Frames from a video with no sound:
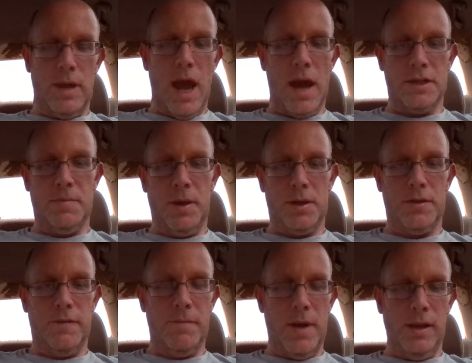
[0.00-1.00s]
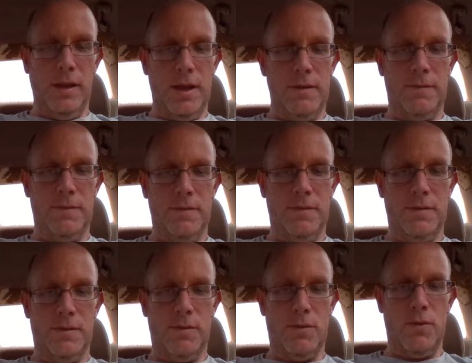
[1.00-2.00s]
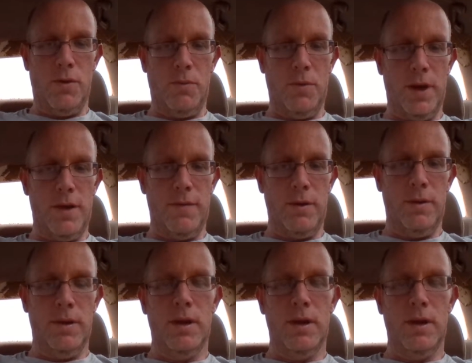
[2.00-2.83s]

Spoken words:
aspects of my life, or whatever,